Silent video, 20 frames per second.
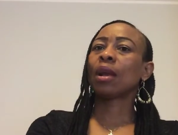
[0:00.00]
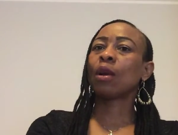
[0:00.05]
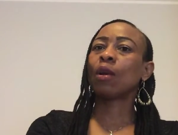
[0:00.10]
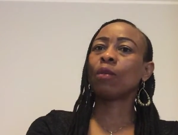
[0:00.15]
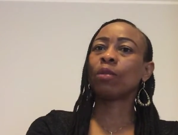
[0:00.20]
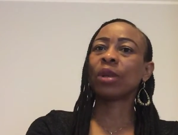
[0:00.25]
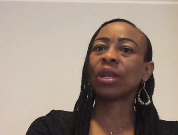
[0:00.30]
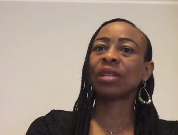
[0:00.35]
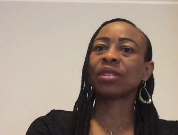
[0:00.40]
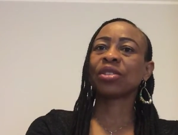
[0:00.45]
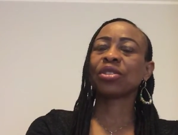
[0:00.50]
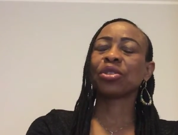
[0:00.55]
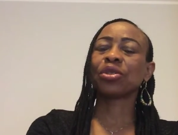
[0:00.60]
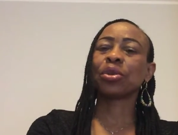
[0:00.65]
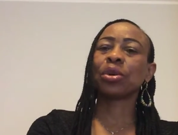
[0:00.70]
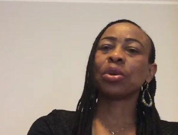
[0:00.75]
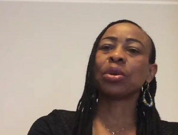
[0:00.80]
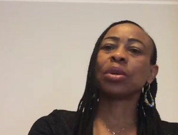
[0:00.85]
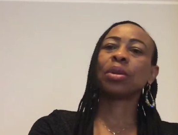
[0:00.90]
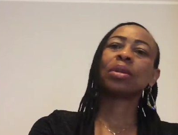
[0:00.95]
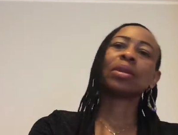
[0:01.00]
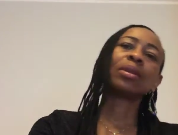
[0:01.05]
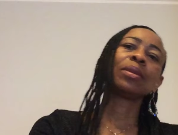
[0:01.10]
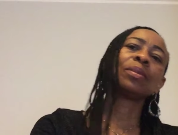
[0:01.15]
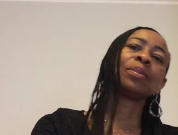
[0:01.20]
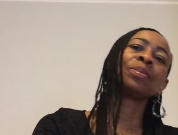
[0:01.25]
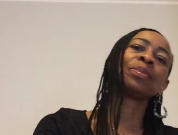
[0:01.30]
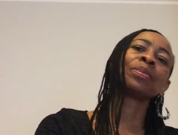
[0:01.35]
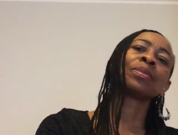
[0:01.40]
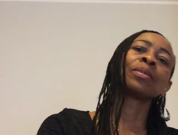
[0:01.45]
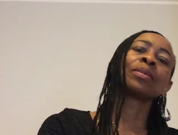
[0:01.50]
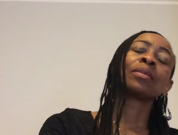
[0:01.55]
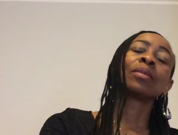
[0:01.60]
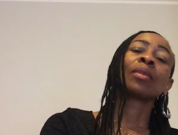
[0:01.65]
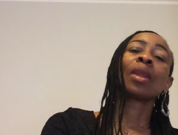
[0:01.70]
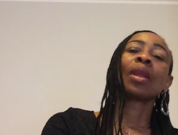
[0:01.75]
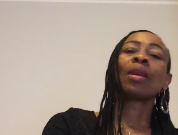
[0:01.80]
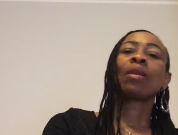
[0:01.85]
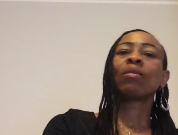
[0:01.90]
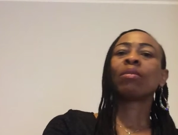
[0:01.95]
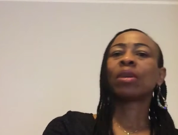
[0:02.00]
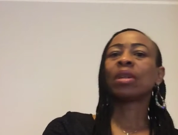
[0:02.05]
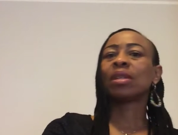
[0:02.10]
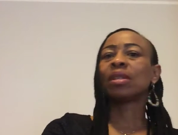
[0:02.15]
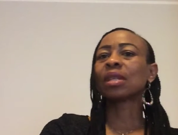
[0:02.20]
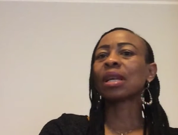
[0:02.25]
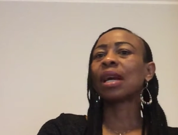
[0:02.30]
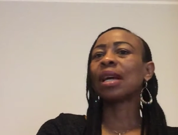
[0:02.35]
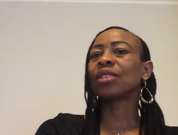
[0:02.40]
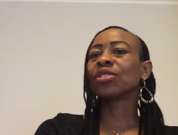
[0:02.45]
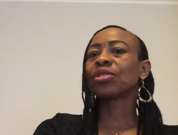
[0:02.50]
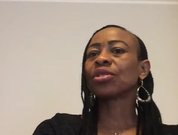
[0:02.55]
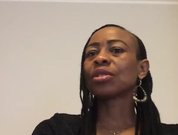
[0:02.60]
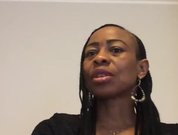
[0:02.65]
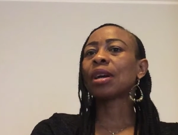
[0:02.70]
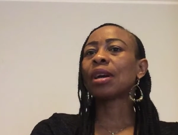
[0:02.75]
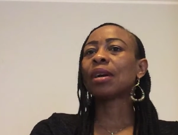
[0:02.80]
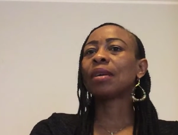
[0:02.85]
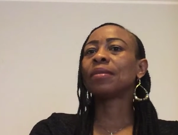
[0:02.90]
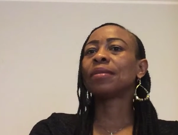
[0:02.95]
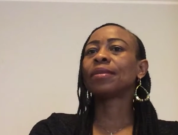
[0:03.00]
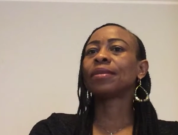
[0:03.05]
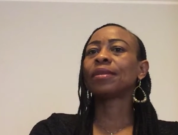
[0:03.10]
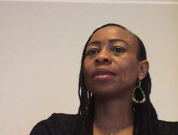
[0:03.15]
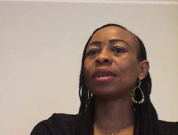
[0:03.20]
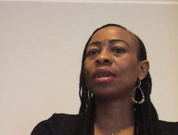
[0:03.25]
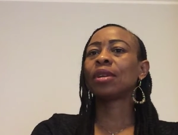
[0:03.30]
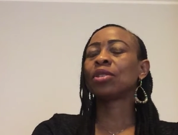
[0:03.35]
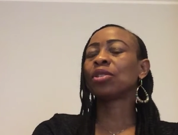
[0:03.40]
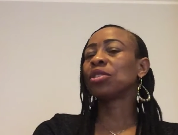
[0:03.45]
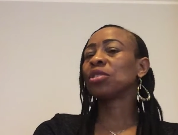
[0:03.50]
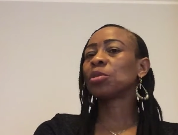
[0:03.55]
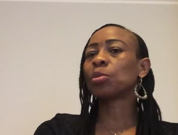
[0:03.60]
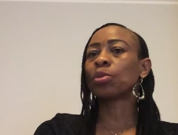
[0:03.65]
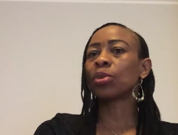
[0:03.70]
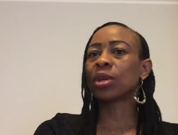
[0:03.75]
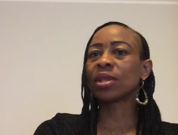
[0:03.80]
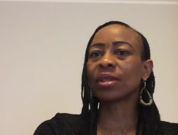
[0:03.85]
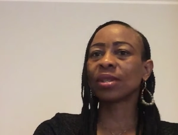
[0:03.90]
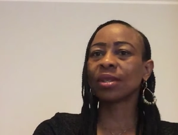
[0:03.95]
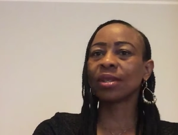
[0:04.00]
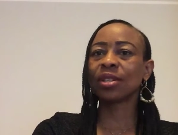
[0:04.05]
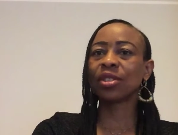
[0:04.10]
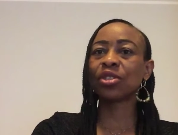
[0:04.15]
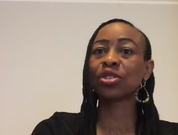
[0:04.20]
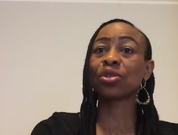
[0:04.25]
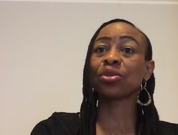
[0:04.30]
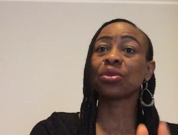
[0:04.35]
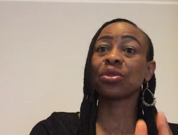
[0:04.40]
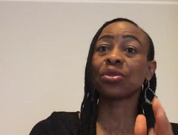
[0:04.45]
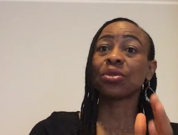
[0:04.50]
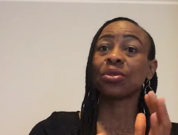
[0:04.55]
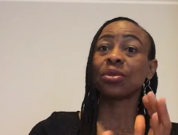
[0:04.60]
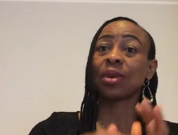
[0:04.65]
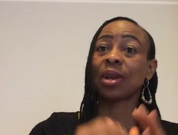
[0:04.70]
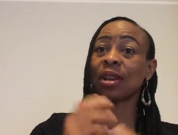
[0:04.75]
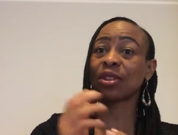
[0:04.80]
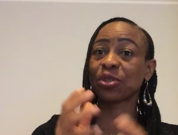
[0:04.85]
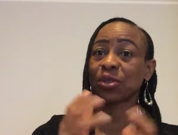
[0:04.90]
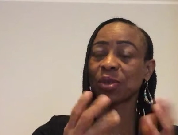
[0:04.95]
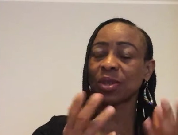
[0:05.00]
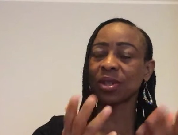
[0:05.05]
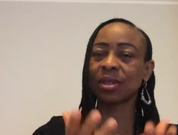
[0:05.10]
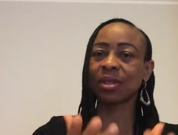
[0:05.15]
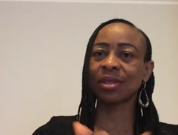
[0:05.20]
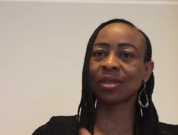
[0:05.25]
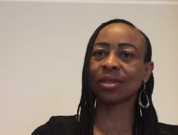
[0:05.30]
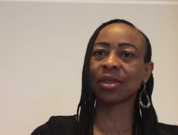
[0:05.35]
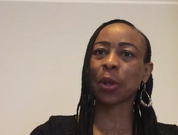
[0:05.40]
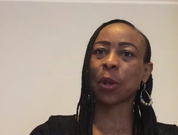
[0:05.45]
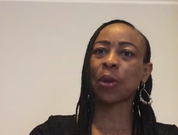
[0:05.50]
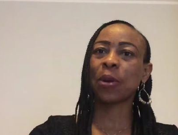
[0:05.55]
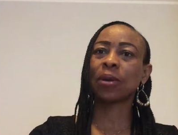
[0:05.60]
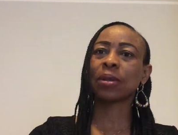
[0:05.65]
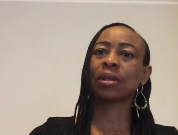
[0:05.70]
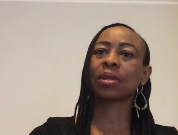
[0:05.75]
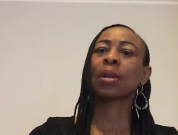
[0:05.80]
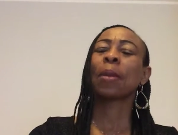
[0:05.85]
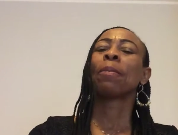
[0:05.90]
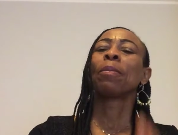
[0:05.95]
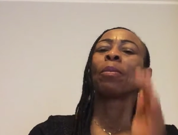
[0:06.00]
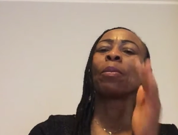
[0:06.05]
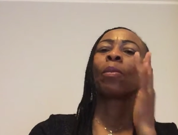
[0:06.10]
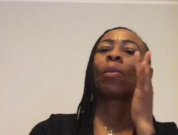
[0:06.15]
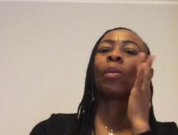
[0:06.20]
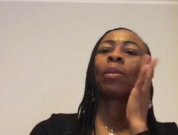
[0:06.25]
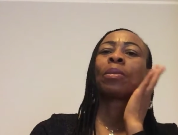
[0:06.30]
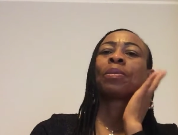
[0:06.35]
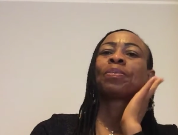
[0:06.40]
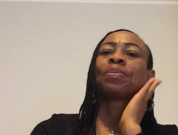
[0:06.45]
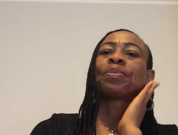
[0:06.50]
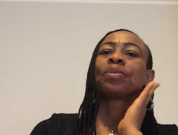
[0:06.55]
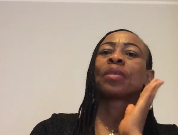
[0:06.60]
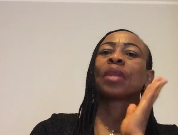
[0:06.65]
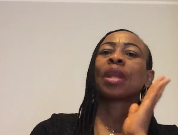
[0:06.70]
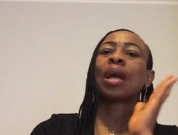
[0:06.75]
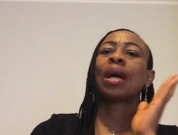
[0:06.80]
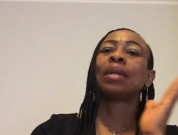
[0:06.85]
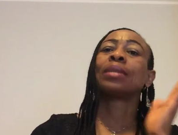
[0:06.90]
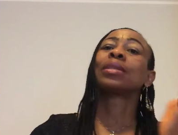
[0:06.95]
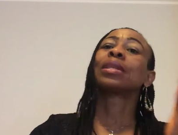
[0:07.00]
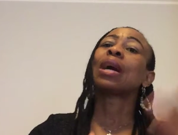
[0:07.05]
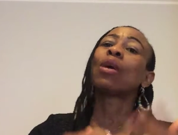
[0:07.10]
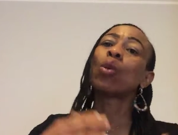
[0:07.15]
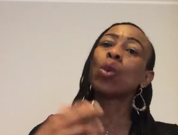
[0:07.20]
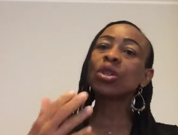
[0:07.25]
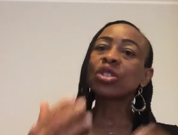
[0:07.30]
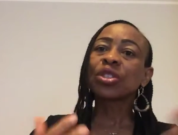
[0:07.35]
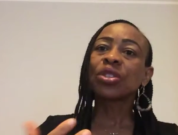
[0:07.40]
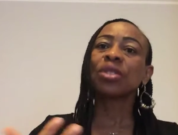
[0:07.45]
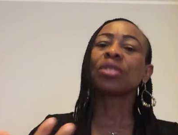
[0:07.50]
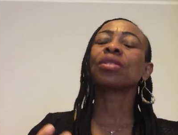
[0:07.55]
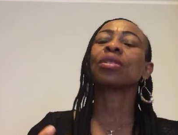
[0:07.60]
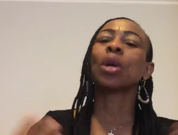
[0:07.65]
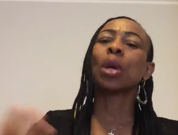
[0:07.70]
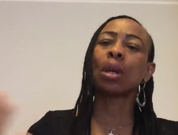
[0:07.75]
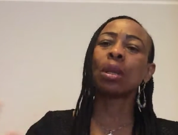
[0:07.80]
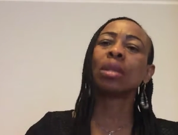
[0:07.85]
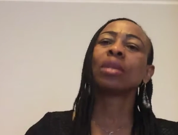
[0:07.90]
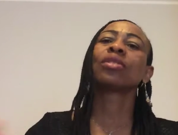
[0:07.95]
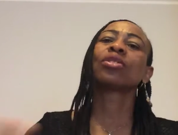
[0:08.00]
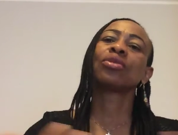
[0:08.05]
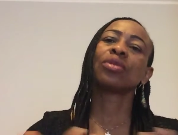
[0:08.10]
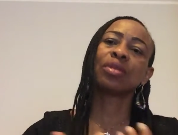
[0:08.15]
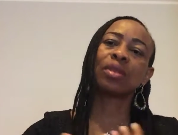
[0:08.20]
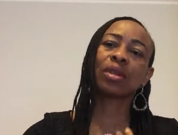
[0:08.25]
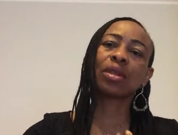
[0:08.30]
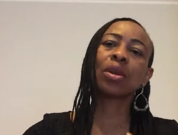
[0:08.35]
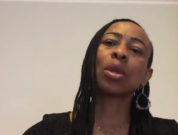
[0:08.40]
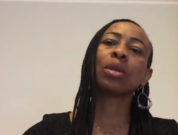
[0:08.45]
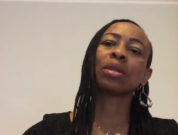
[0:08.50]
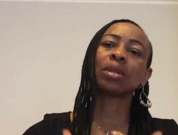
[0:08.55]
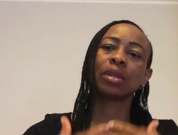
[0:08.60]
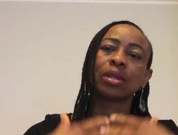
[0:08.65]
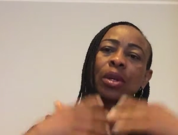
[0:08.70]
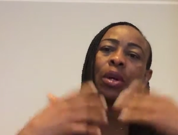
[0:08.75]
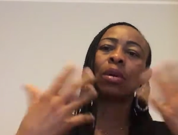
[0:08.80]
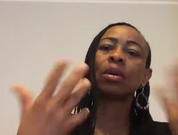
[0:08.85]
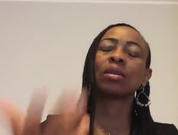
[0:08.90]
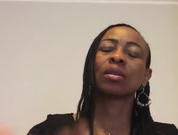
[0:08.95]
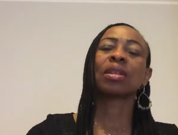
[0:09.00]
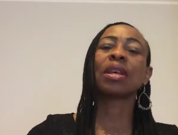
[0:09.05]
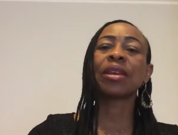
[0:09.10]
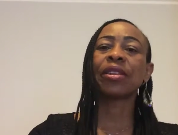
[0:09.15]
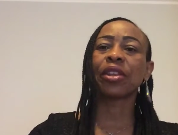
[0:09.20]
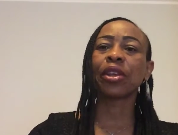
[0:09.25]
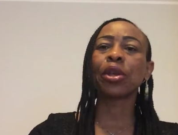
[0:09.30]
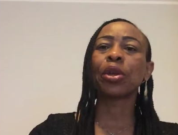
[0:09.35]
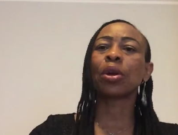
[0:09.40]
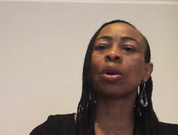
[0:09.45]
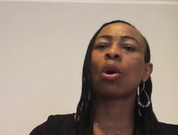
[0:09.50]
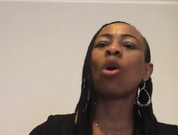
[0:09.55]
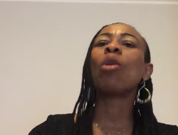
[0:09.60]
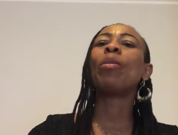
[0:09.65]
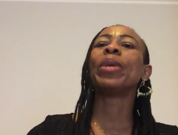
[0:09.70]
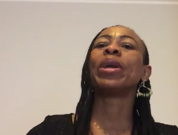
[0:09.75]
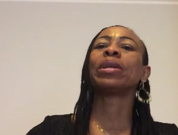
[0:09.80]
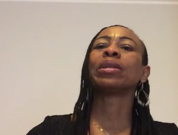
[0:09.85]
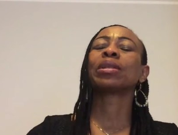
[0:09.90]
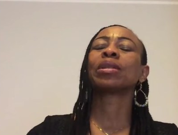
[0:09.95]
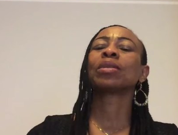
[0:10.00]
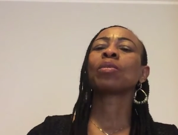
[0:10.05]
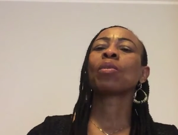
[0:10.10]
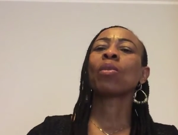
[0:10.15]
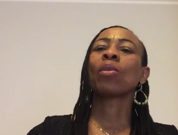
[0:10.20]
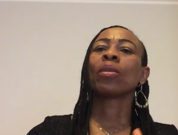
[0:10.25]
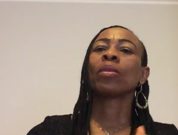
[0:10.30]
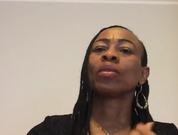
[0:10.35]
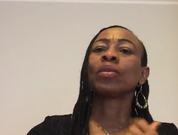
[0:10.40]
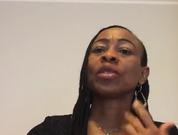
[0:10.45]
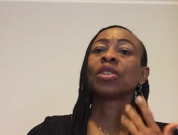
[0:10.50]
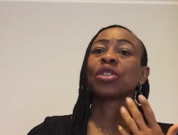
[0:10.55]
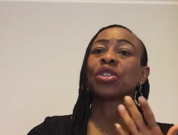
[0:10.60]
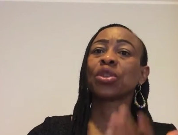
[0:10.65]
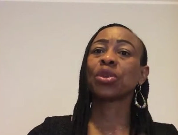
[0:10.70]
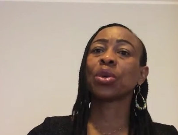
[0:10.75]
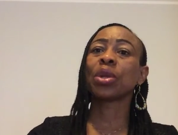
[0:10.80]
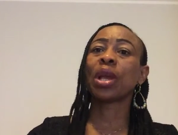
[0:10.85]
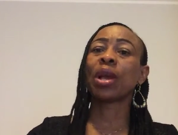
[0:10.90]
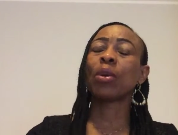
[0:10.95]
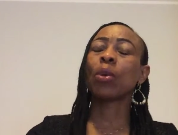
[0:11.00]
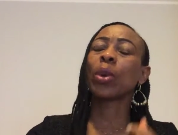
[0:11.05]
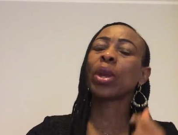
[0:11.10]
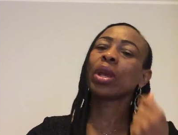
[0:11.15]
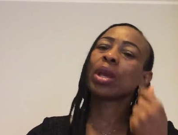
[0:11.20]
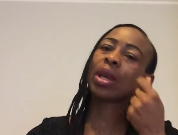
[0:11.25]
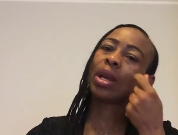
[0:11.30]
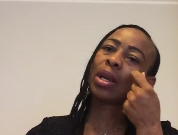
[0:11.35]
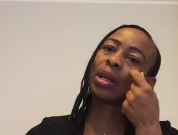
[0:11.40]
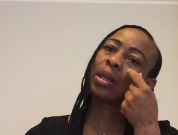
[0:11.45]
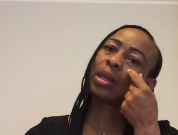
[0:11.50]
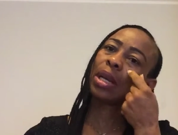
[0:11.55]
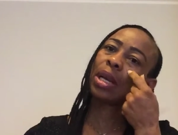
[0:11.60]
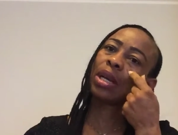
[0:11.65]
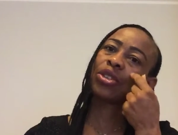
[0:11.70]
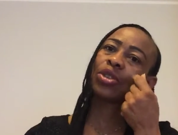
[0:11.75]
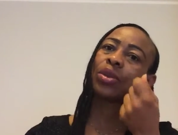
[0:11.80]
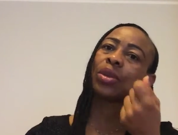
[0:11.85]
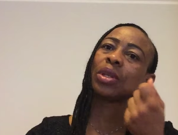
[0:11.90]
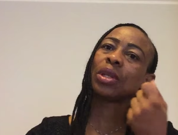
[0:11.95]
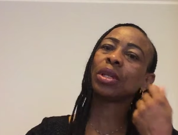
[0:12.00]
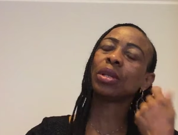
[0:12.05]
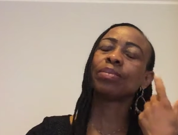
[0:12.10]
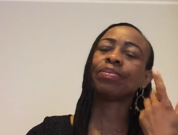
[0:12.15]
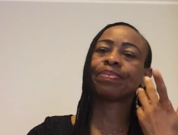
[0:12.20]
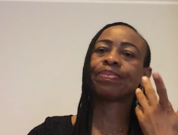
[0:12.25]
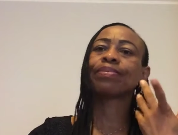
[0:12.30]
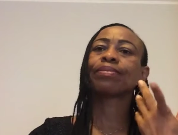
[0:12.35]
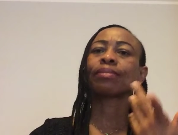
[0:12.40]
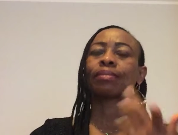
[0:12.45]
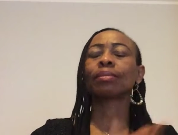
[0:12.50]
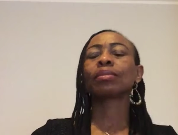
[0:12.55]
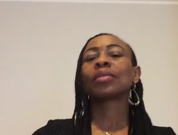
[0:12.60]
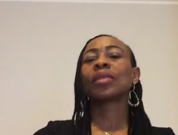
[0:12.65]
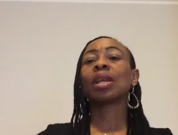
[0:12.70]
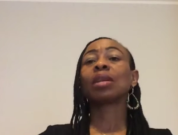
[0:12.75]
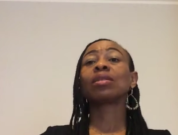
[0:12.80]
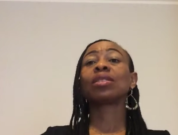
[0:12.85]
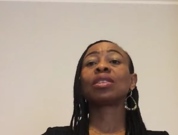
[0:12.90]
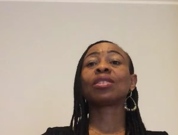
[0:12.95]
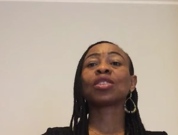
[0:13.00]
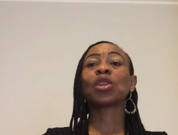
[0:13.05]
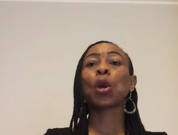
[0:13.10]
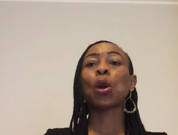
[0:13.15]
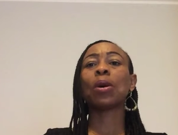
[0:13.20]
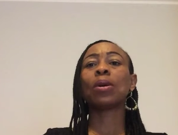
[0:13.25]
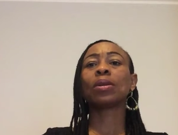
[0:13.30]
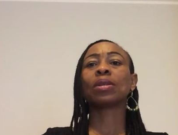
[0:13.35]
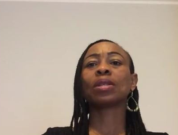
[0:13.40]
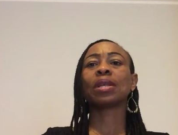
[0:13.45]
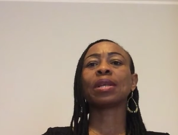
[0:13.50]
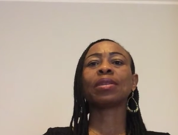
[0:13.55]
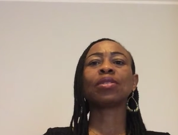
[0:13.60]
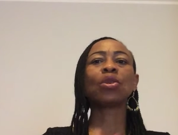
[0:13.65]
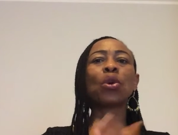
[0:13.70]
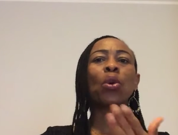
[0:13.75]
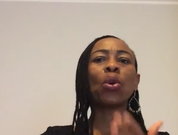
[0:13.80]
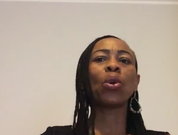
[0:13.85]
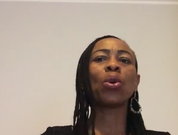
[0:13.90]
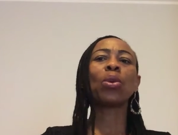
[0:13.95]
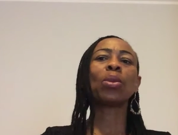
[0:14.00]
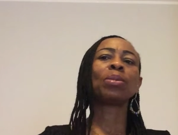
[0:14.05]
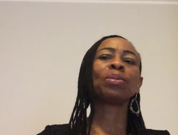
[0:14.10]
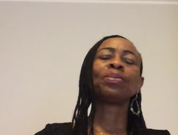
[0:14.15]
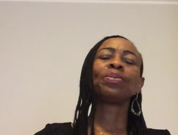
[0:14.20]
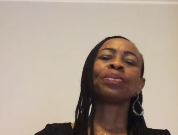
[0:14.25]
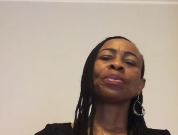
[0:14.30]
God bless you all. Please, I just have this pressing issue to actually discuss, and I want us all to discuss it or send in your comments so that we can actually discuss and know,